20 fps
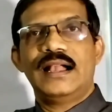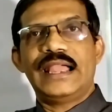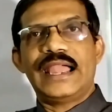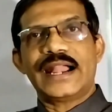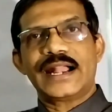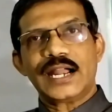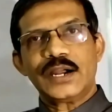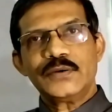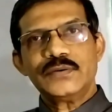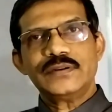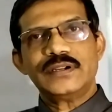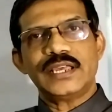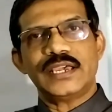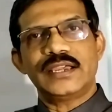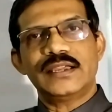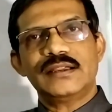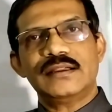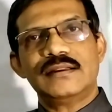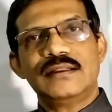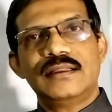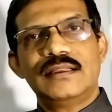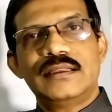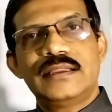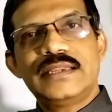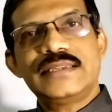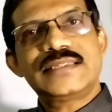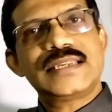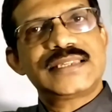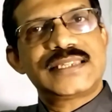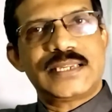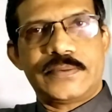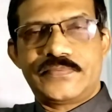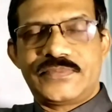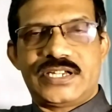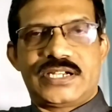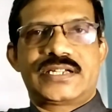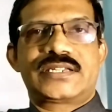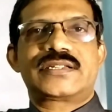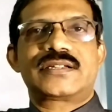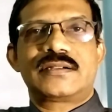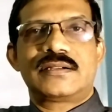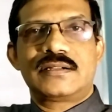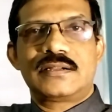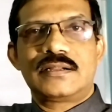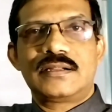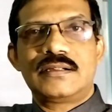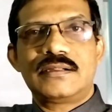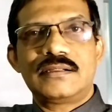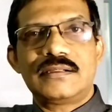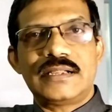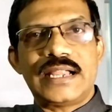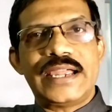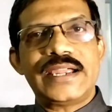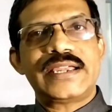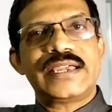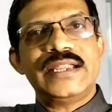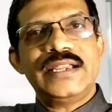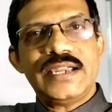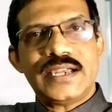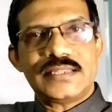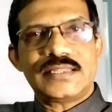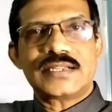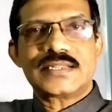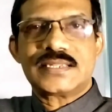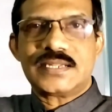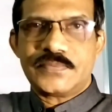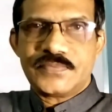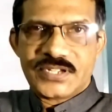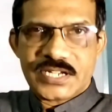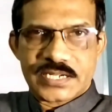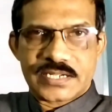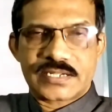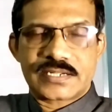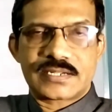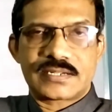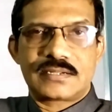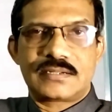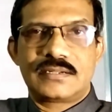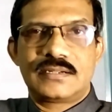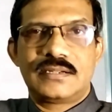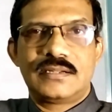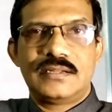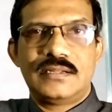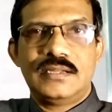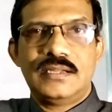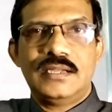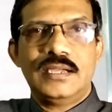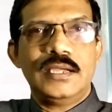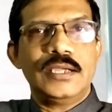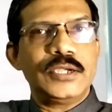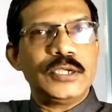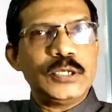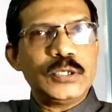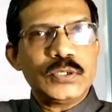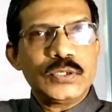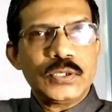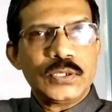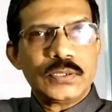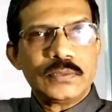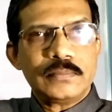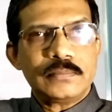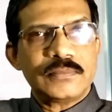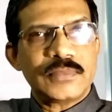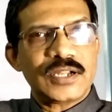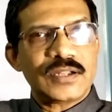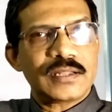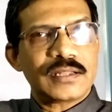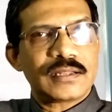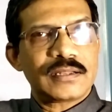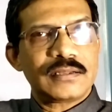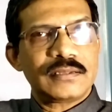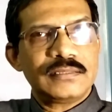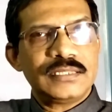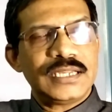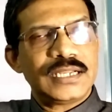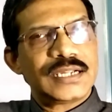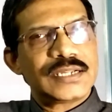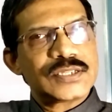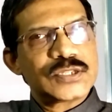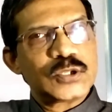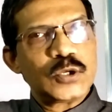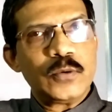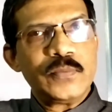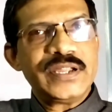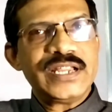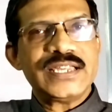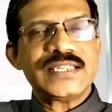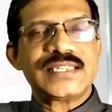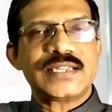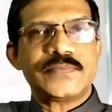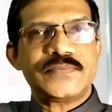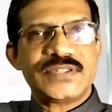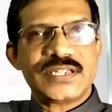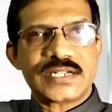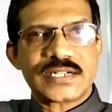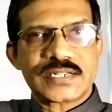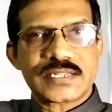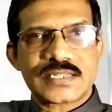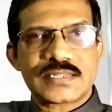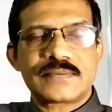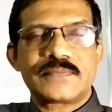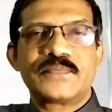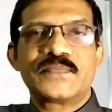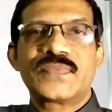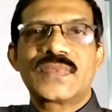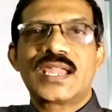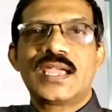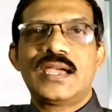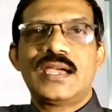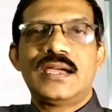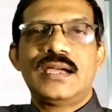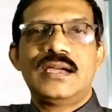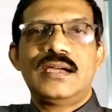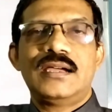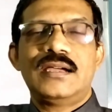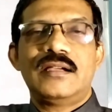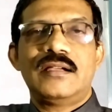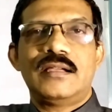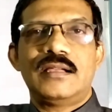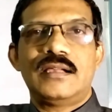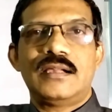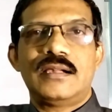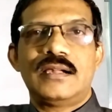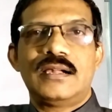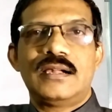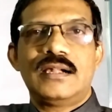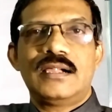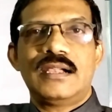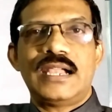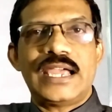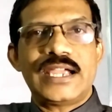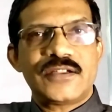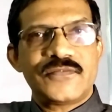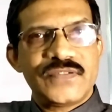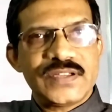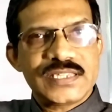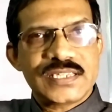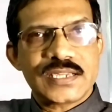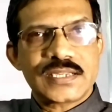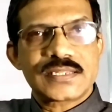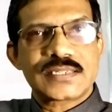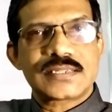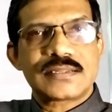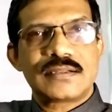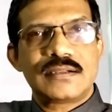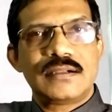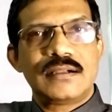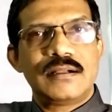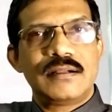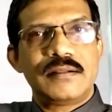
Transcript: Accounting is a subject like any other subject. You know, there are so many subjects like physics,